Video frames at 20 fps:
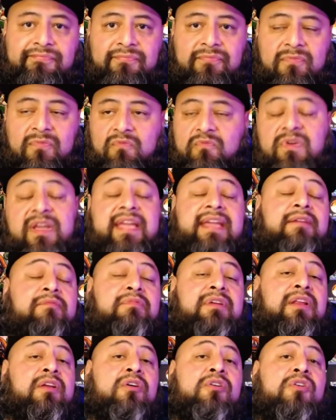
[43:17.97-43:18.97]

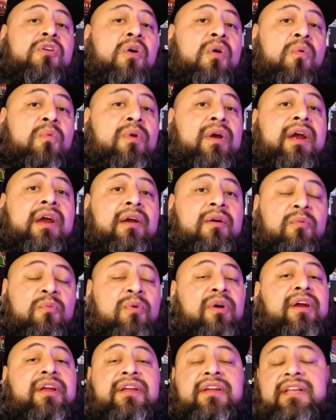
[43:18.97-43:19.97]
we don't know where
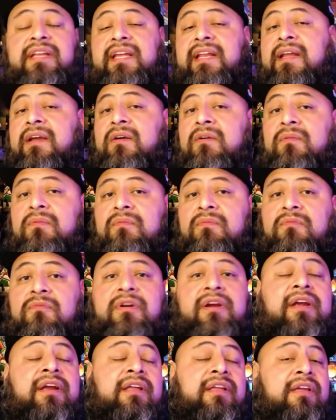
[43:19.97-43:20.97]
where you need help,
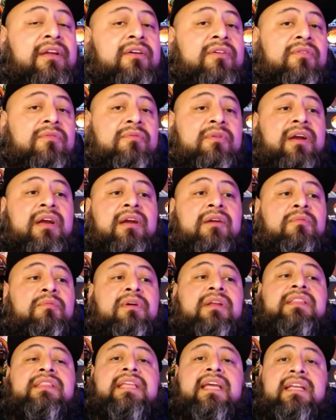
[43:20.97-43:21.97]
where you where
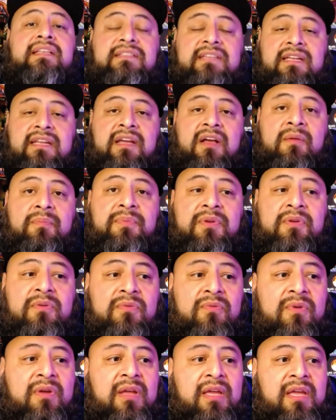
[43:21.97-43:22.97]
what things could help
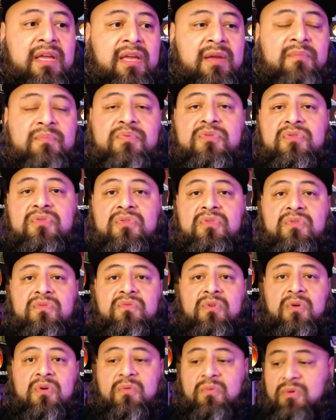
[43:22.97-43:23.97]
you improve
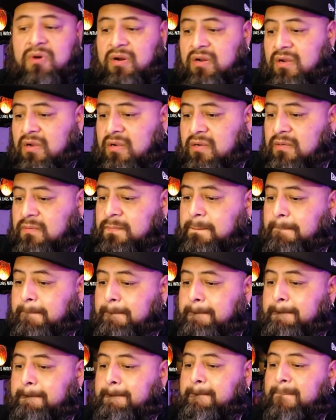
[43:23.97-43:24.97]
or work on.
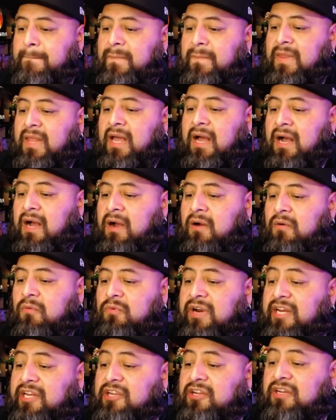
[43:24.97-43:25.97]
Uh,
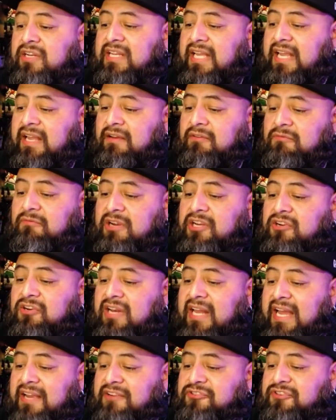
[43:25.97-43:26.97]
where you lead, where you
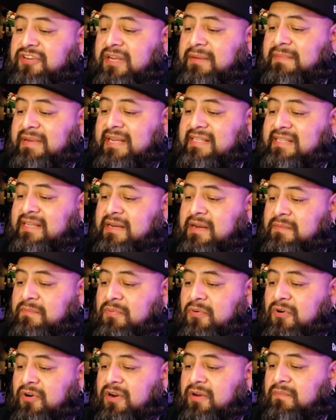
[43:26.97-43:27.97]
live stream is an
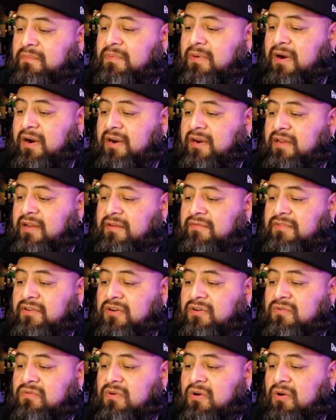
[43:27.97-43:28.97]
important part of your
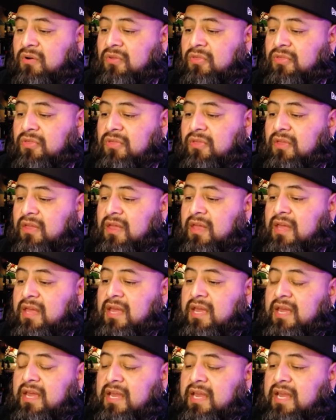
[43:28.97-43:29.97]
growth,
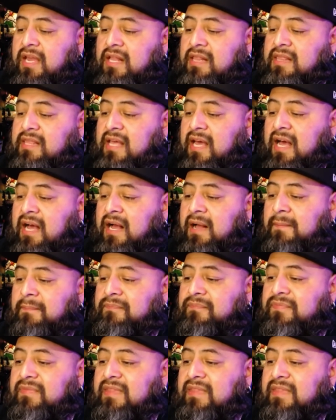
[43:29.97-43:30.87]
and um,